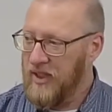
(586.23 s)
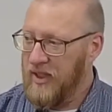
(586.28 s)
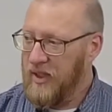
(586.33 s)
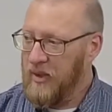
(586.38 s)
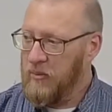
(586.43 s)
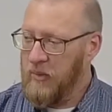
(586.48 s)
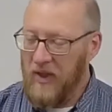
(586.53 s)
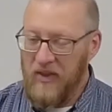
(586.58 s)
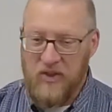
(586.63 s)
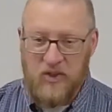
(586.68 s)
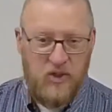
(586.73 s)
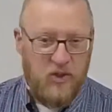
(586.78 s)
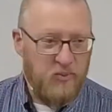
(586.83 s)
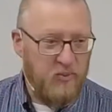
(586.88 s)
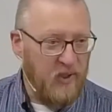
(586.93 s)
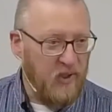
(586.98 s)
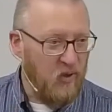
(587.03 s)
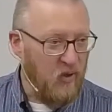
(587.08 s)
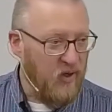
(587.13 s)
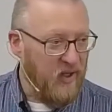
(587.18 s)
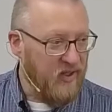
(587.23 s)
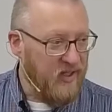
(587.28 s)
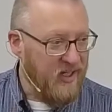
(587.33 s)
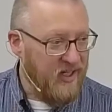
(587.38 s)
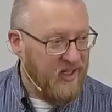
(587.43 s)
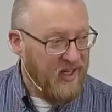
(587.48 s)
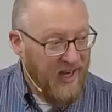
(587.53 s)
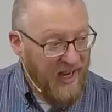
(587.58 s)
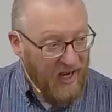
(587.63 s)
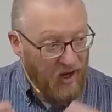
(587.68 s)
by the Spirit that it
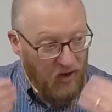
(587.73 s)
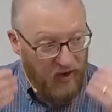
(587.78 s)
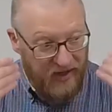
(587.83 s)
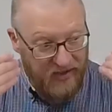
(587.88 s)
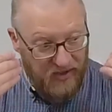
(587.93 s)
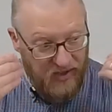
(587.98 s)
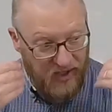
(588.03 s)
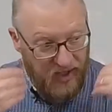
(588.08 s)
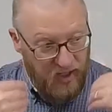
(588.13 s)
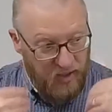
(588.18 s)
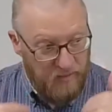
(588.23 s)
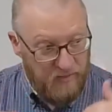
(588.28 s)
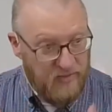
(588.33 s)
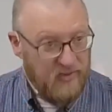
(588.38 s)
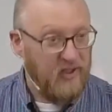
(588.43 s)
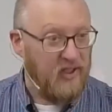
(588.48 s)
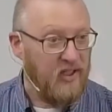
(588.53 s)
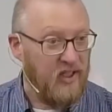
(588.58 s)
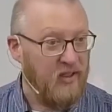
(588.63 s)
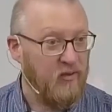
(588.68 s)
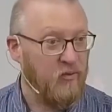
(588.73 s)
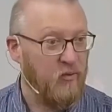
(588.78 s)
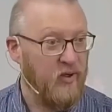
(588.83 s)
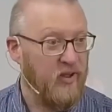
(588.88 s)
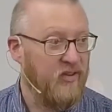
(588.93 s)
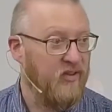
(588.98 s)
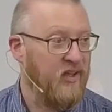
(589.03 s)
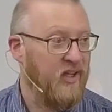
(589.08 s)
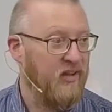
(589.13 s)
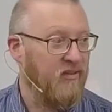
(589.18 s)
now has come to live
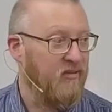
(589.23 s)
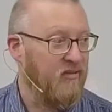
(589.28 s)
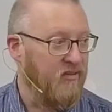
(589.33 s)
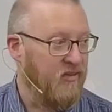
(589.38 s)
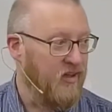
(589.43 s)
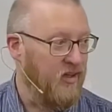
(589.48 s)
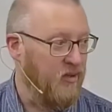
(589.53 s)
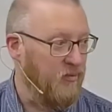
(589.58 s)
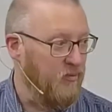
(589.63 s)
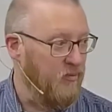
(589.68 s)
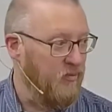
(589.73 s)
within them,